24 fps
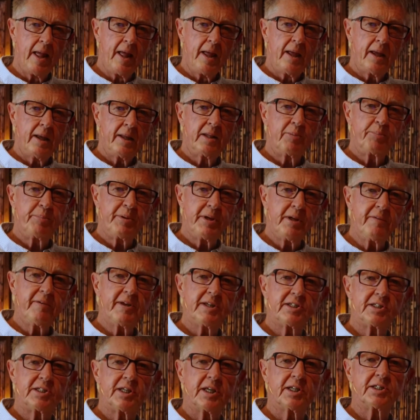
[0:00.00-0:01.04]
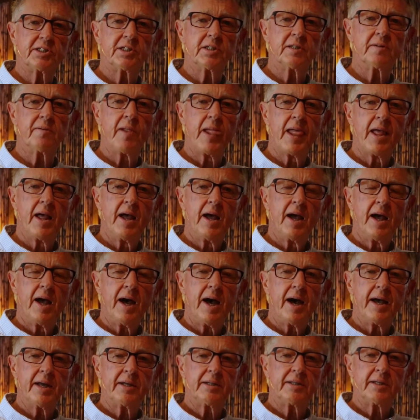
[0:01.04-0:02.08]
In the previous section,
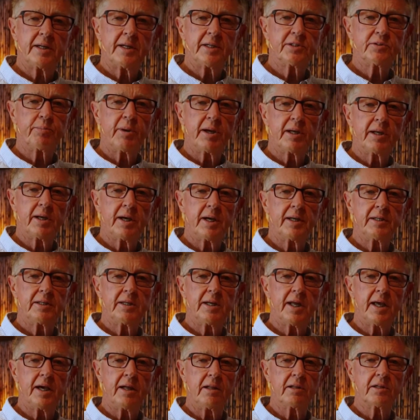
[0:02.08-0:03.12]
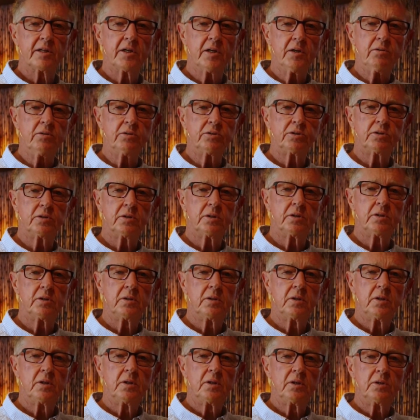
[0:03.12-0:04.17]
I addressed my 19 health goals.
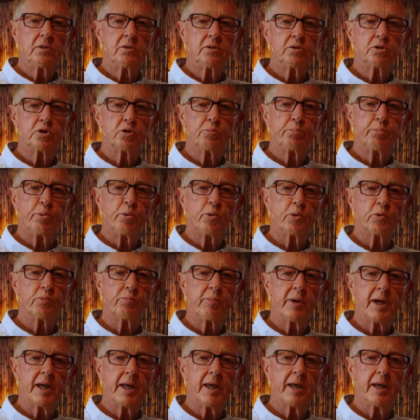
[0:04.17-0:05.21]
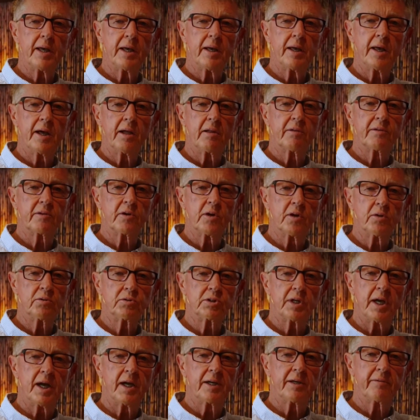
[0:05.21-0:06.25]
To support my health goals,
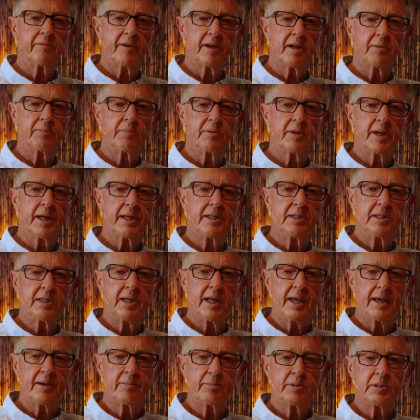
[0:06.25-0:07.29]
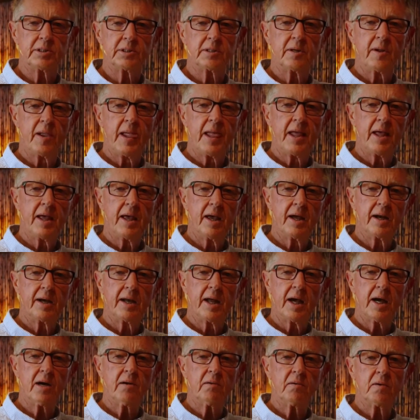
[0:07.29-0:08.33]
I developed 19 habits, and
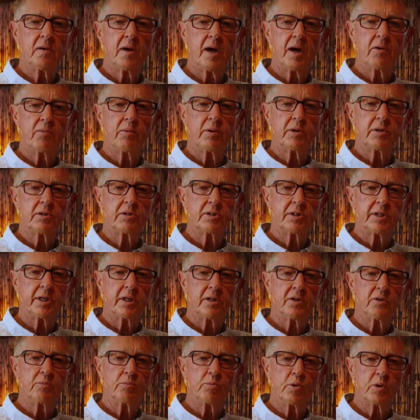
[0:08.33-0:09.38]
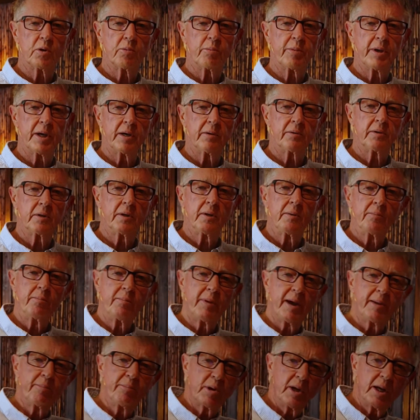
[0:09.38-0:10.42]
now I want to tell you more about
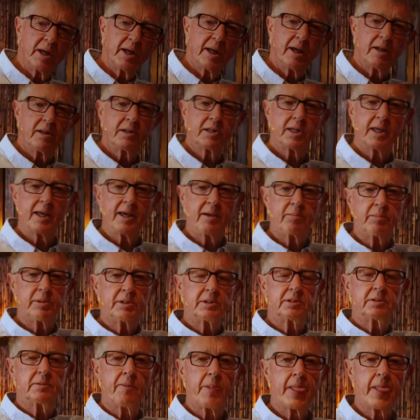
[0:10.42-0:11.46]
my brain healthy habits.